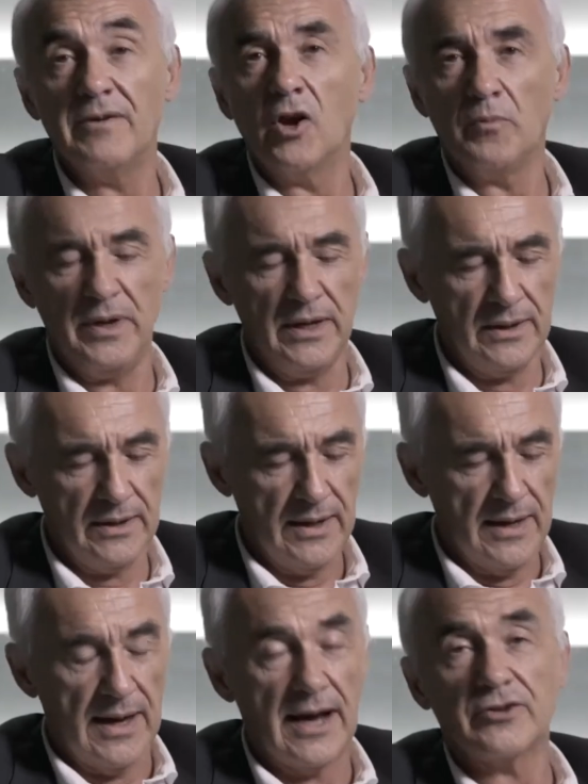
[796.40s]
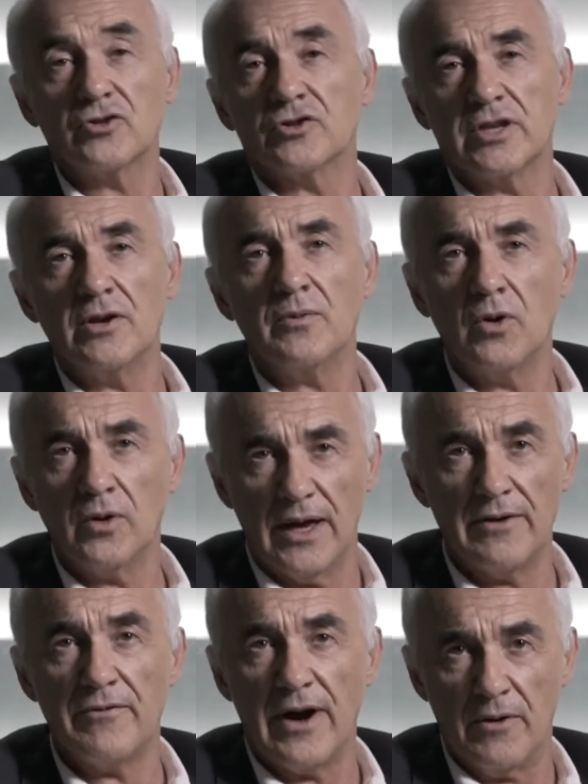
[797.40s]
developing a
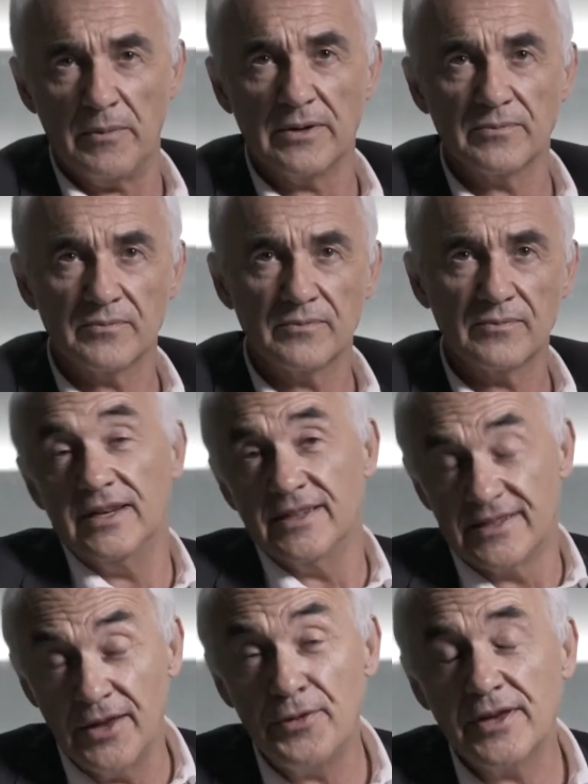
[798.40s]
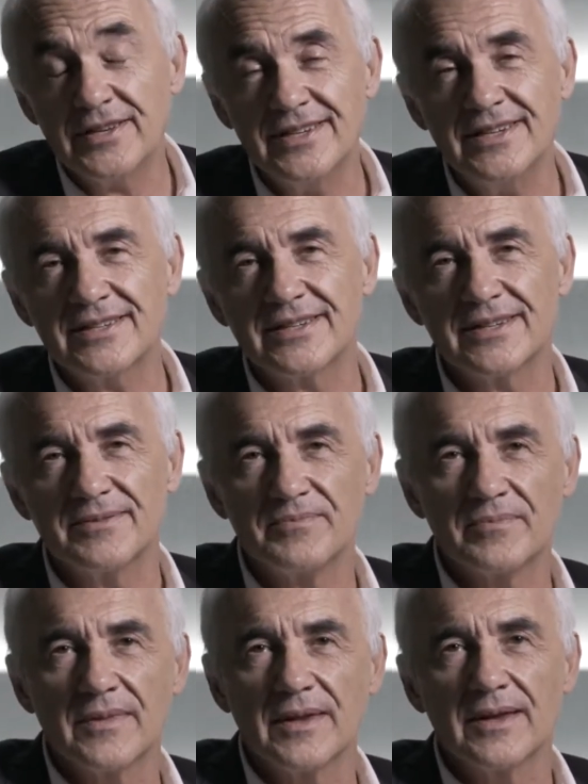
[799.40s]
sustainable environment. In synthesis,
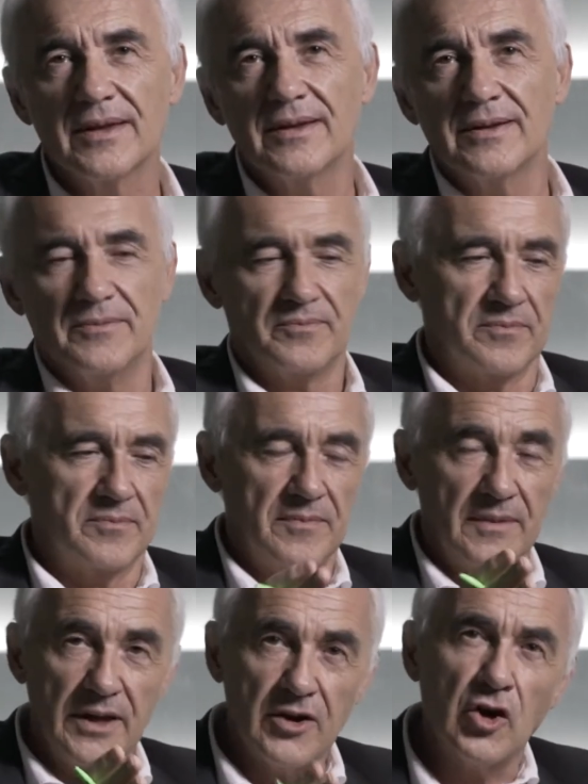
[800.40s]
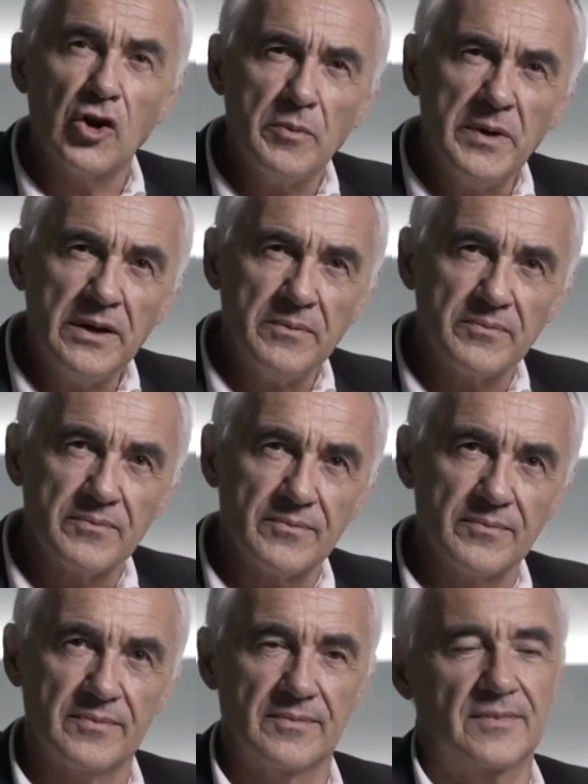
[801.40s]
economy,
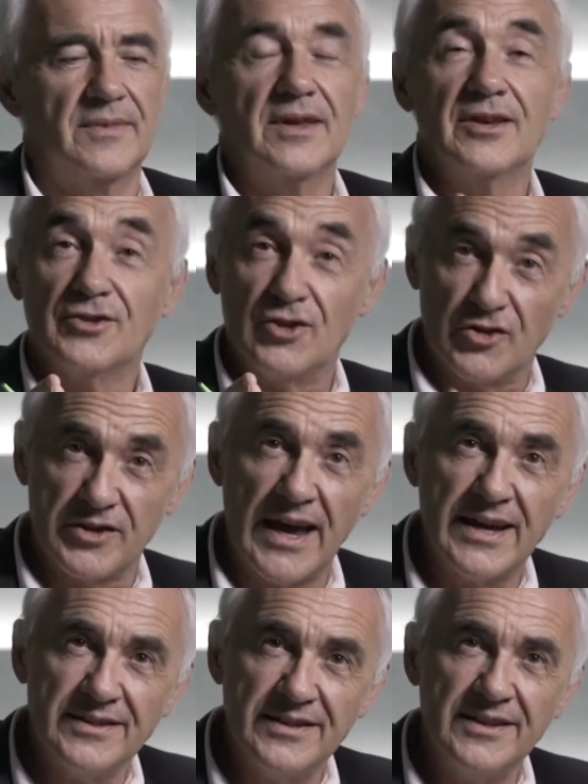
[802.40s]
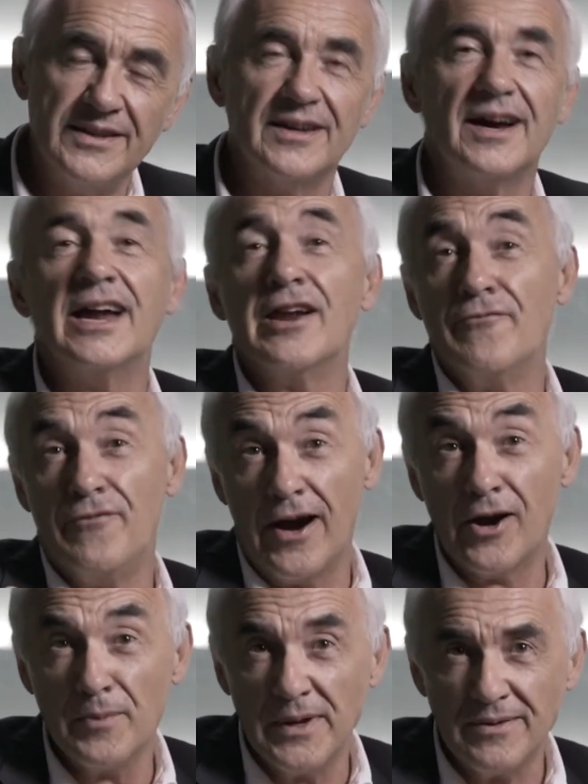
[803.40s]
society, and
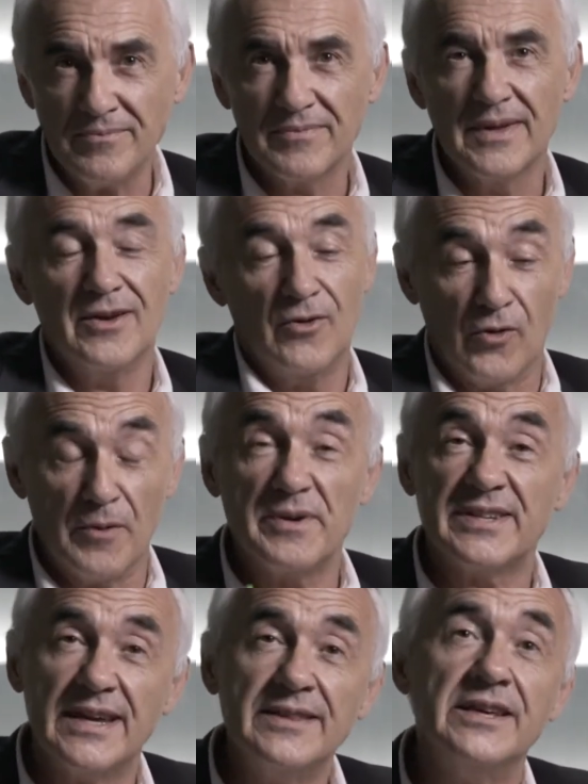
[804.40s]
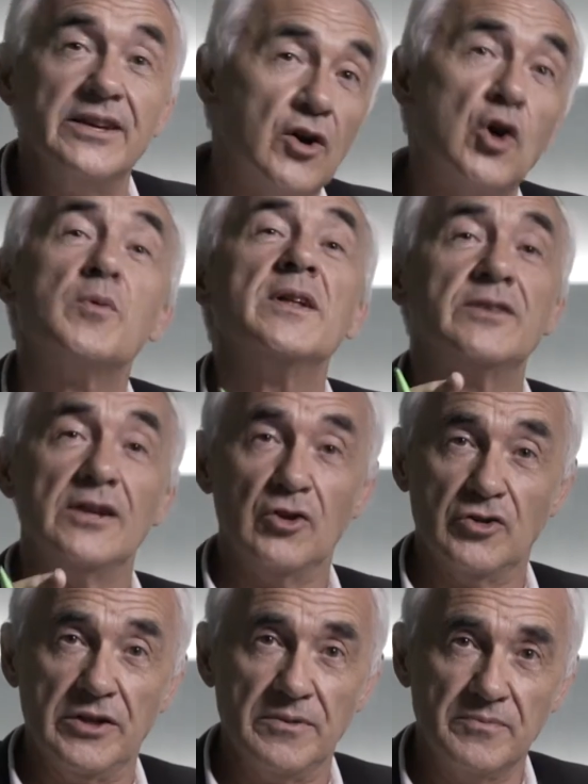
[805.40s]
environment represent the urban
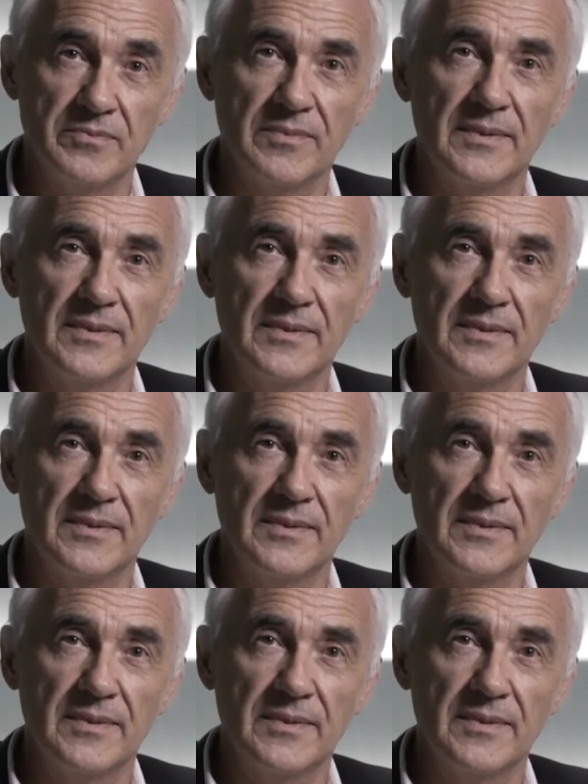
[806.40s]
trilogy.